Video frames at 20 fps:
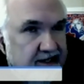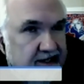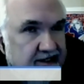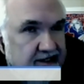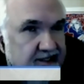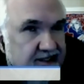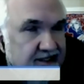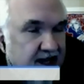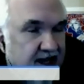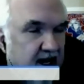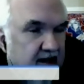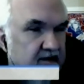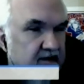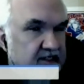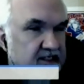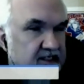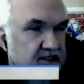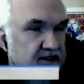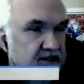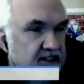it's kind of a
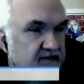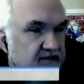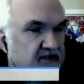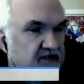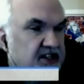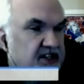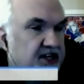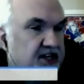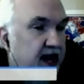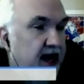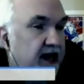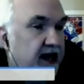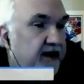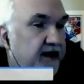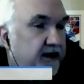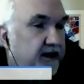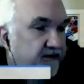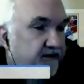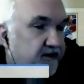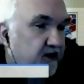series of
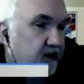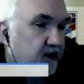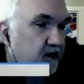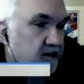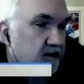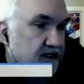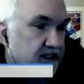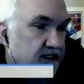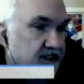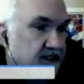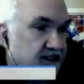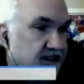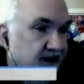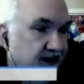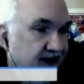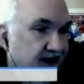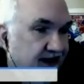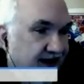tentative closes,